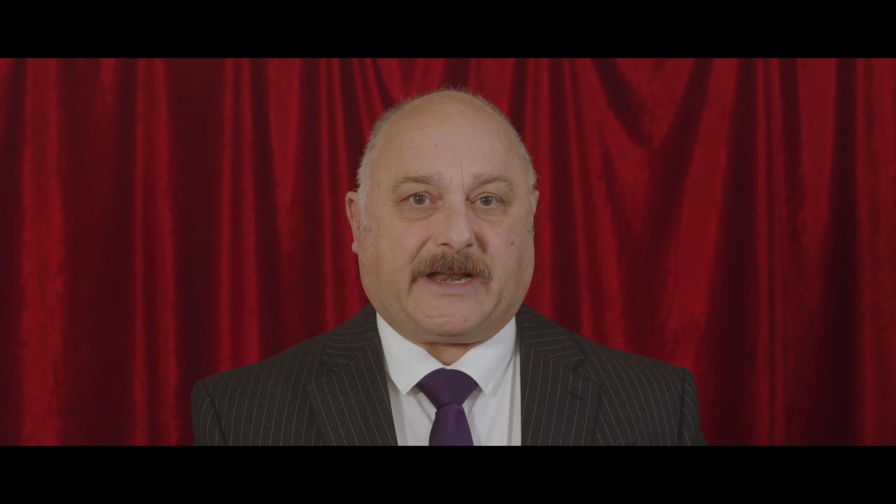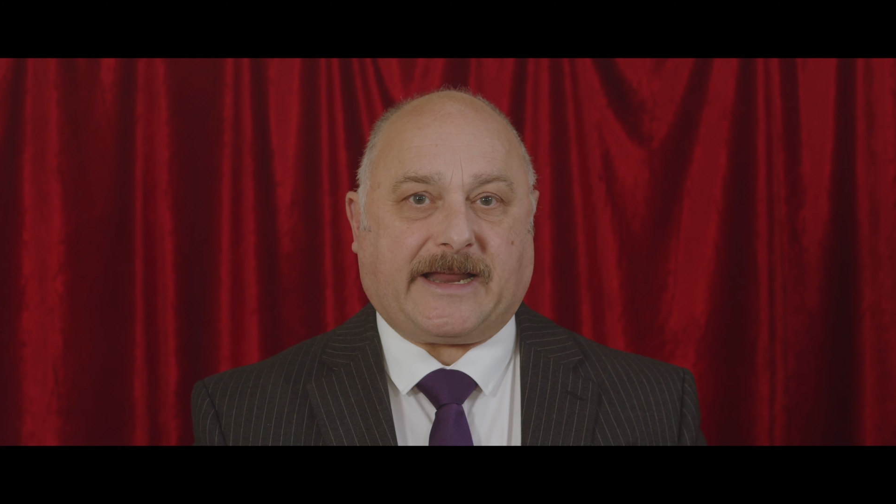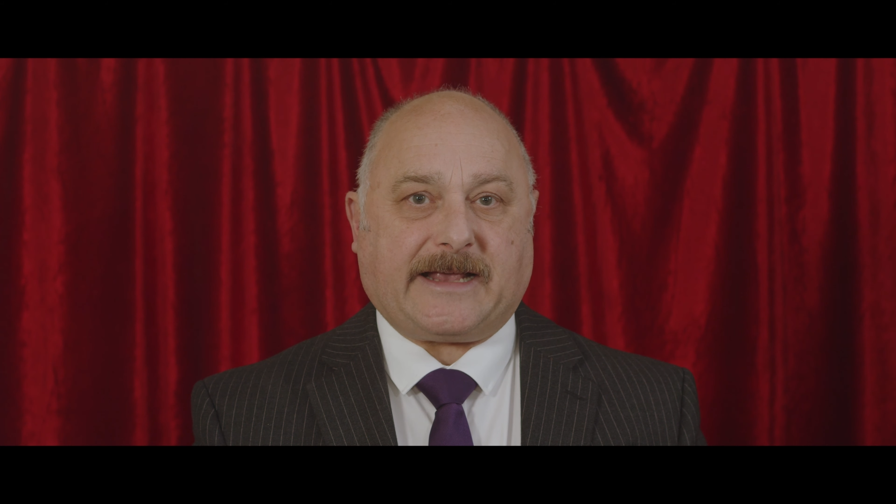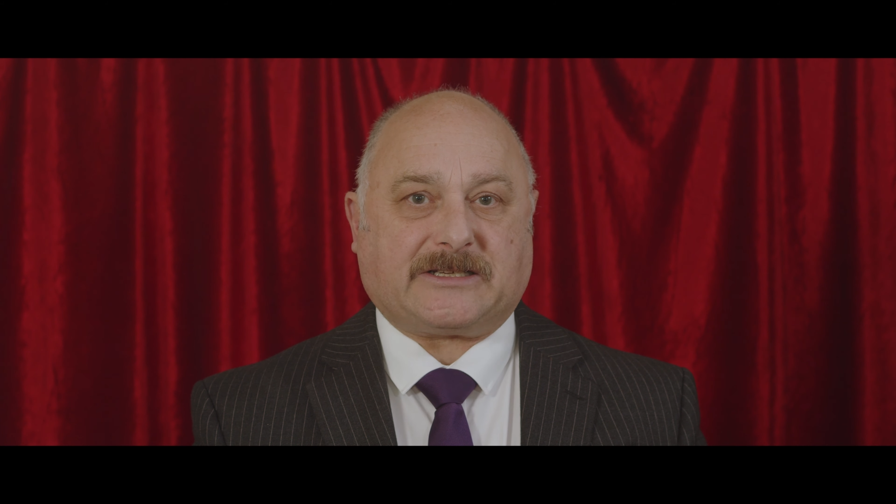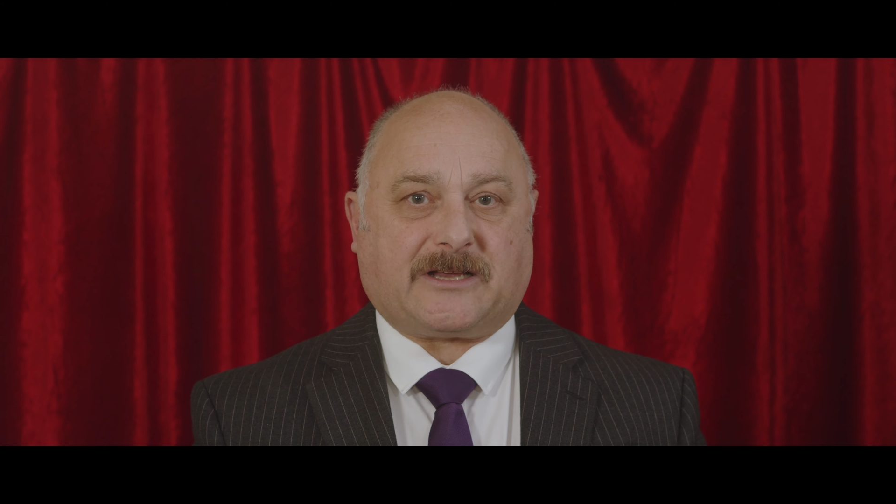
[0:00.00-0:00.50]
the
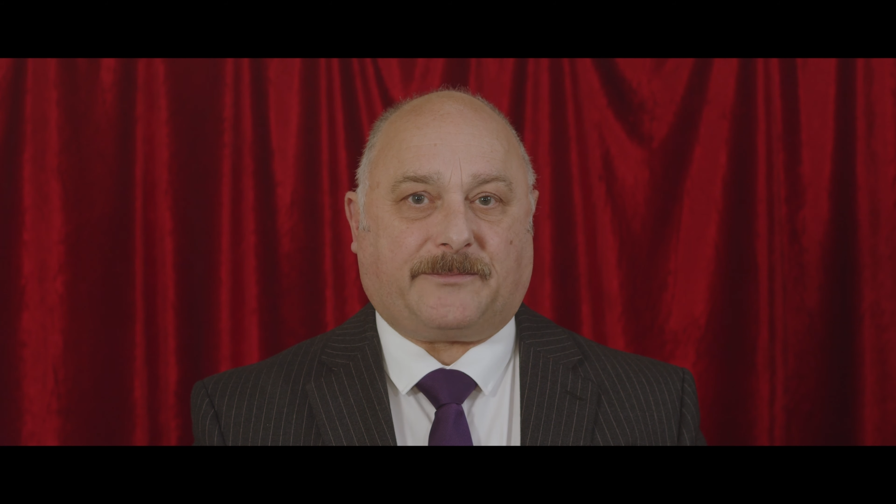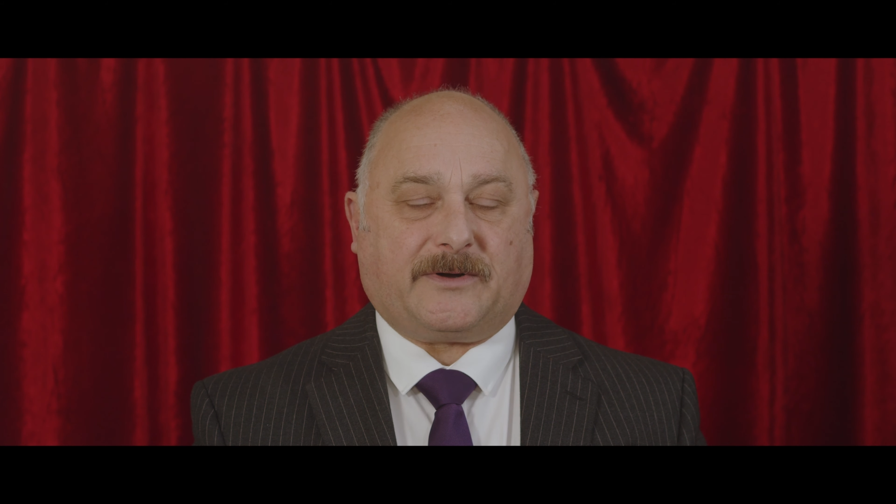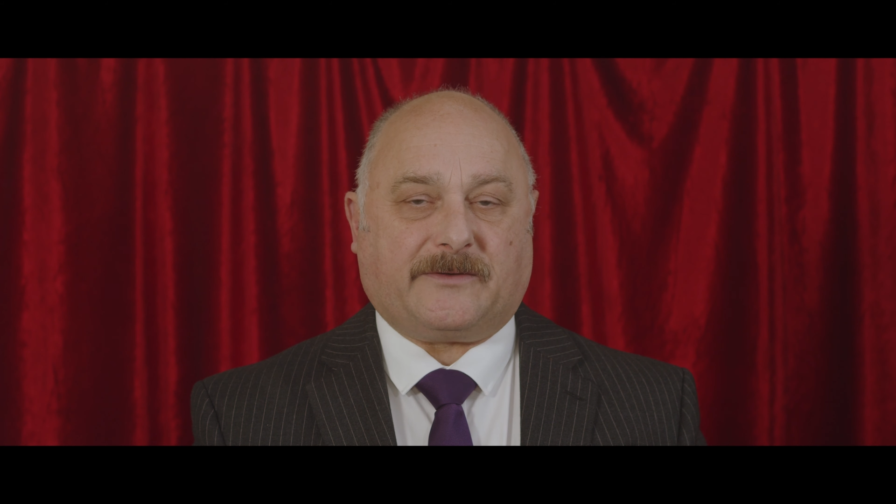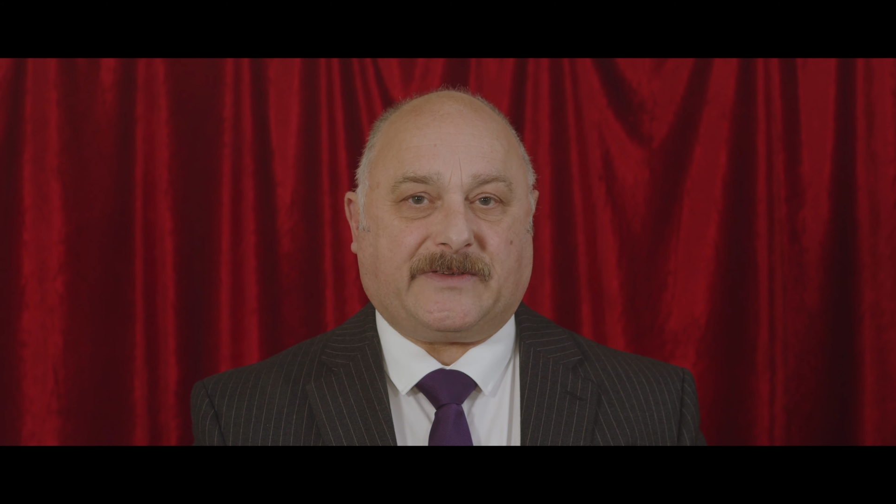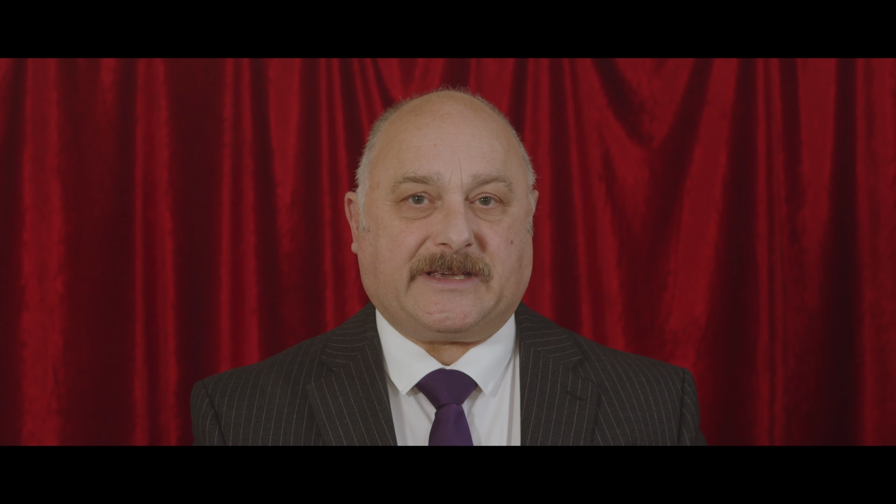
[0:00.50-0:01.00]
next
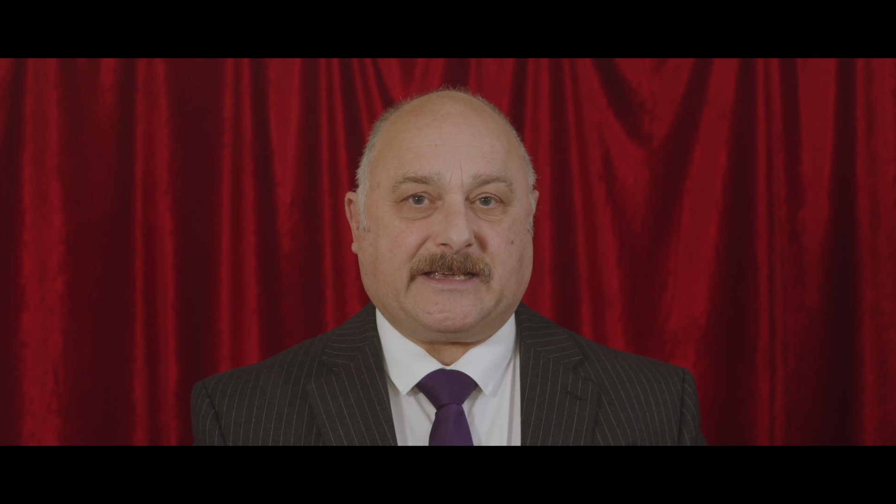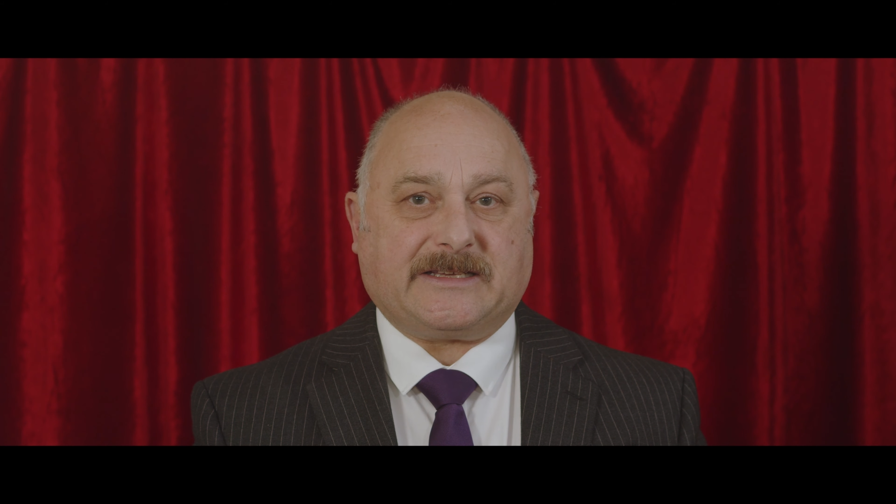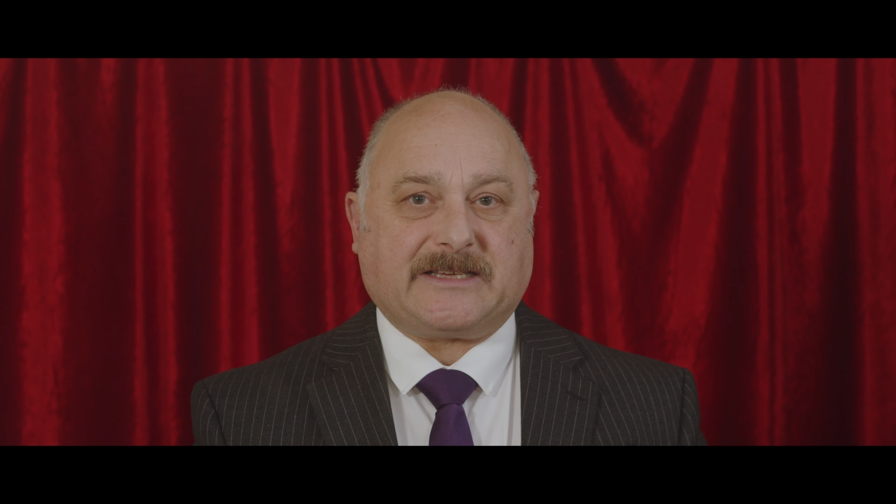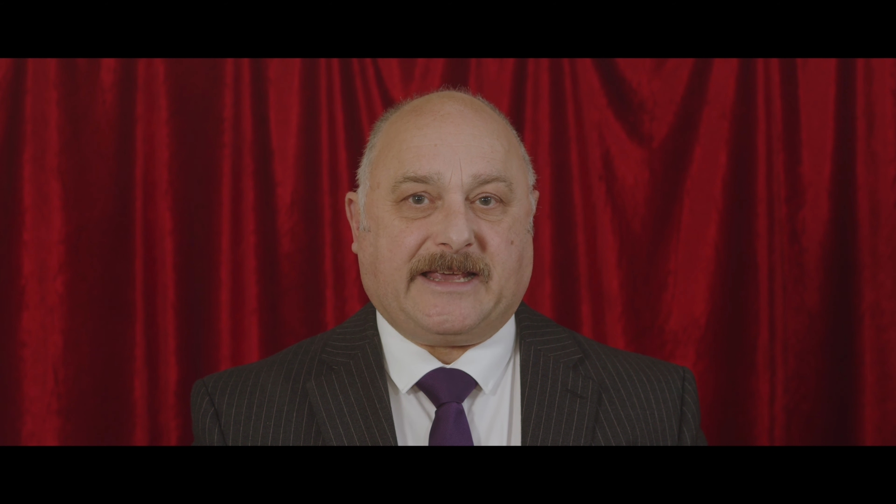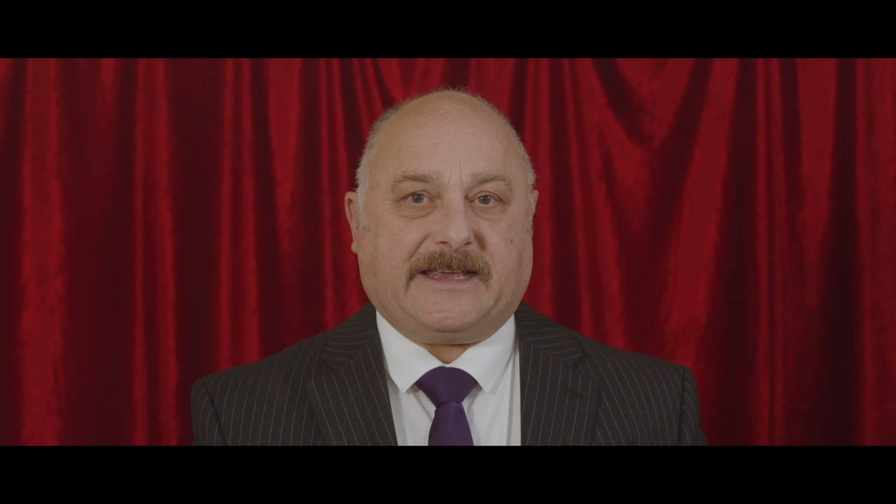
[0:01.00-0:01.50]
couple of years